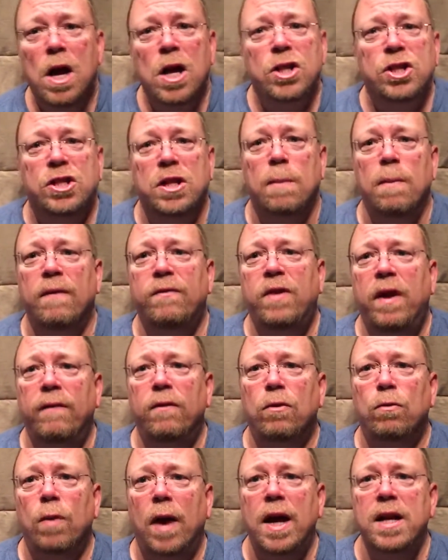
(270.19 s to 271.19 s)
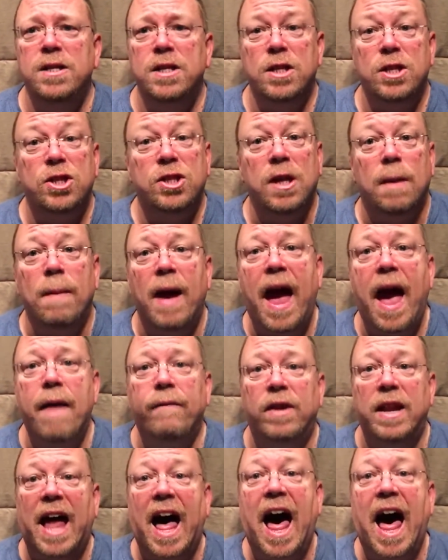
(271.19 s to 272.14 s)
some have given raises, some haven't.